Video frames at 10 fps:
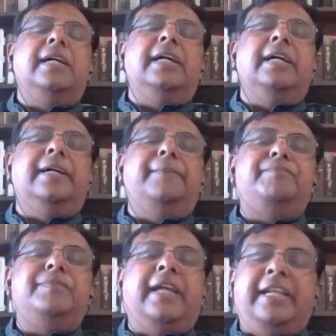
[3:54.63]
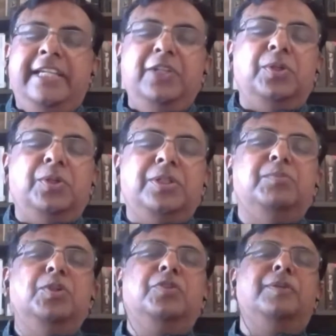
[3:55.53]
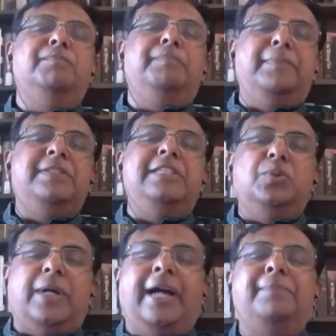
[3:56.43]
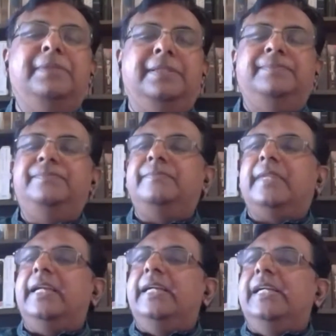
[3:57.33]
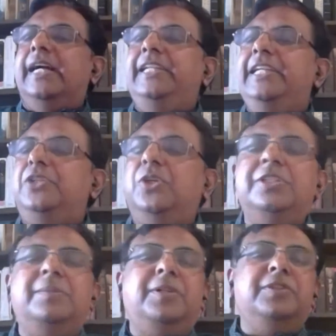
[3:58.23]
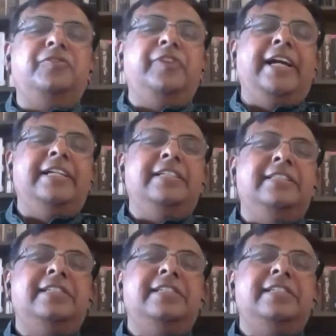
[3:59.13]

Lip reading: And he wrote a book from Pepsi to Apple. And he talks about the fact that